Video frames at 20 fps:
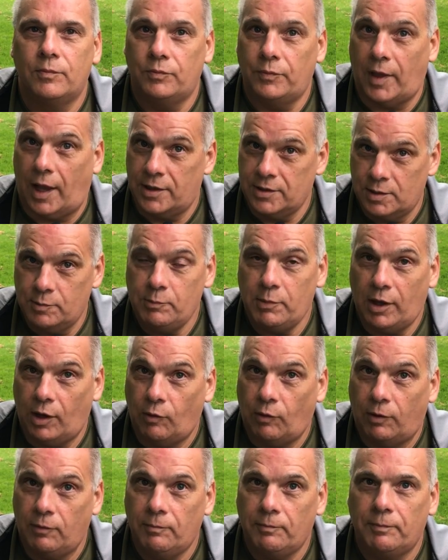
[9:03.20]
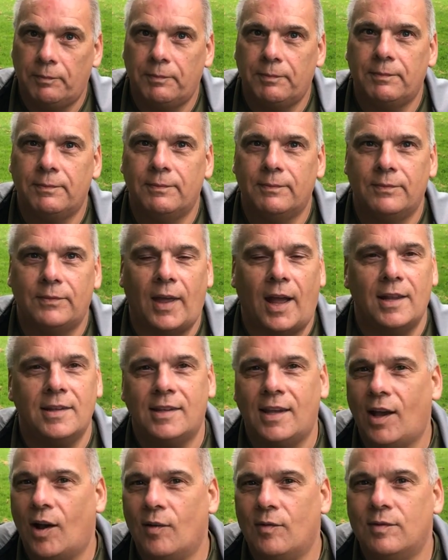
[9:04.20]
That's a big one. That's
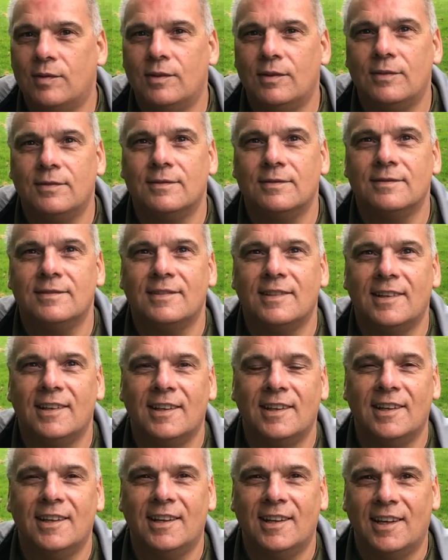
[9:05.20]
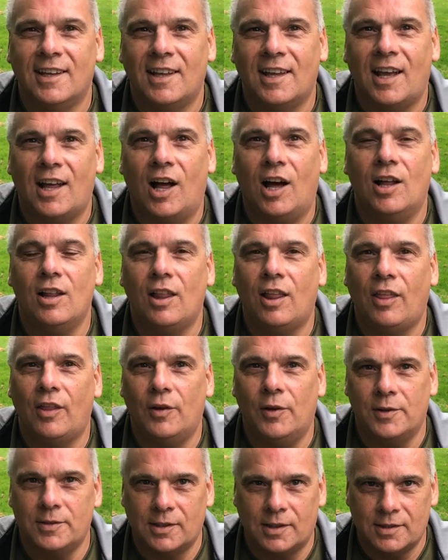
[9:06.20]
helpful. All of
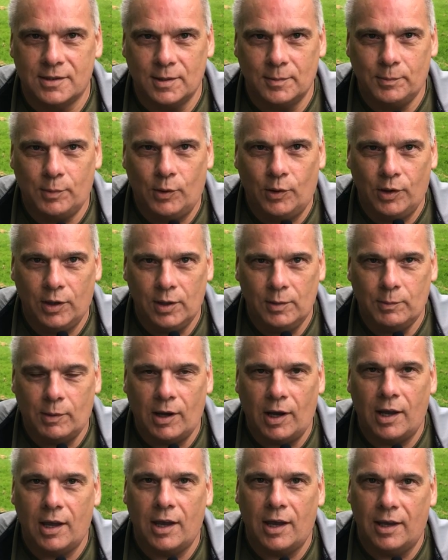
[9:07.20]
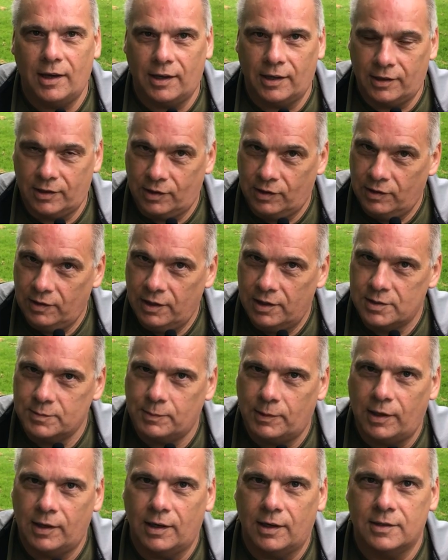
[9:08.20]
those are supported by and encouraged
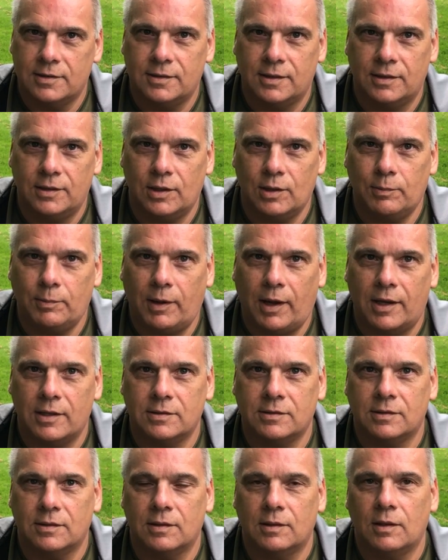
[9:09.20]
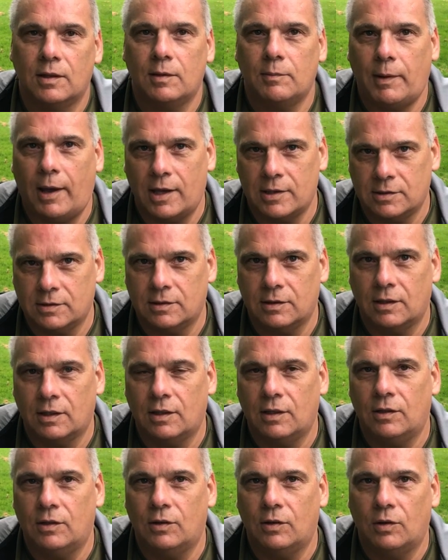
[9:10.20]
by our senior pastor, Pastor
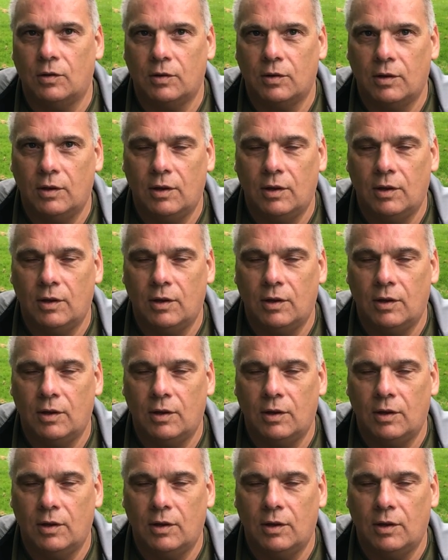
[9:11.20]
Nicole.